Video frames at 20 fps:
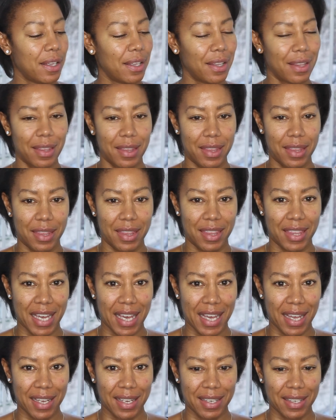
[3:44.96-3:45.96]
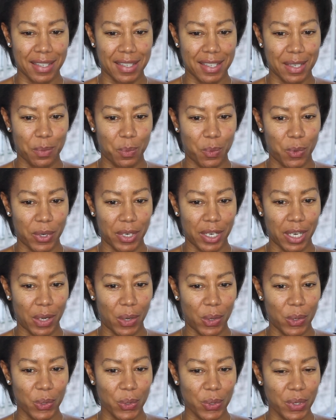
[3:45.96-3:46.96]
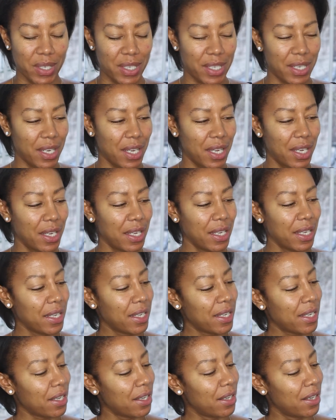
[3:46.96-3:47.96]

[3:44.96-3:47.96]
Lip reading: that's what it looks like.